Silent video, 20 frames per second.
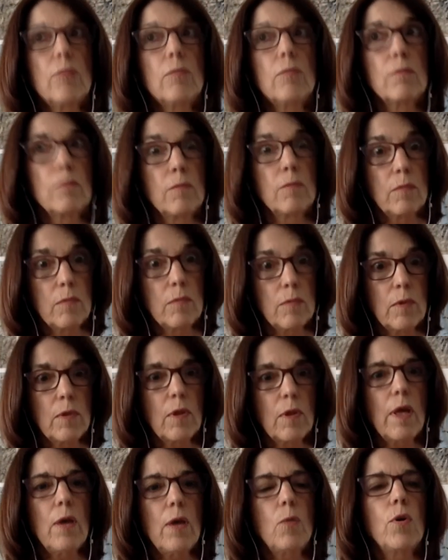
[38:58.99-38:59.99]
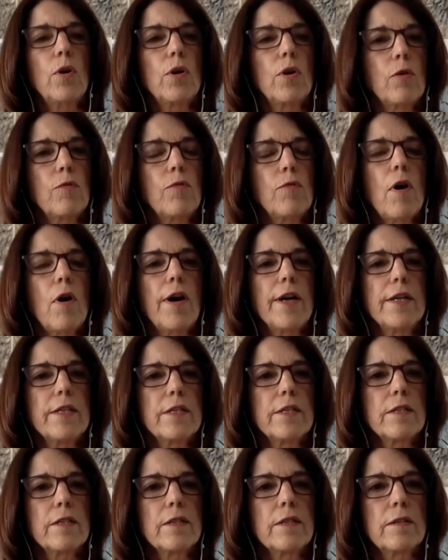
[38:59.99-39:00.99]
mm-hmm. a work of
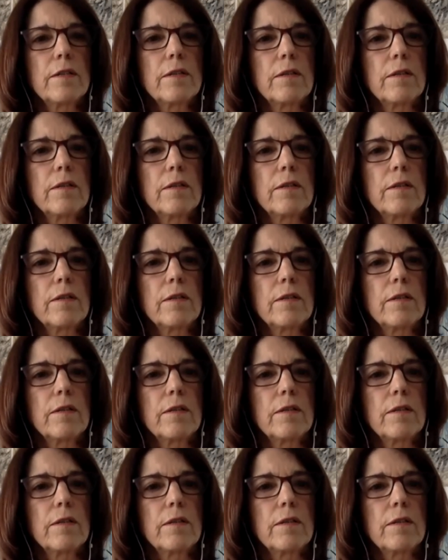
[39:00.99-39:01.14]
art,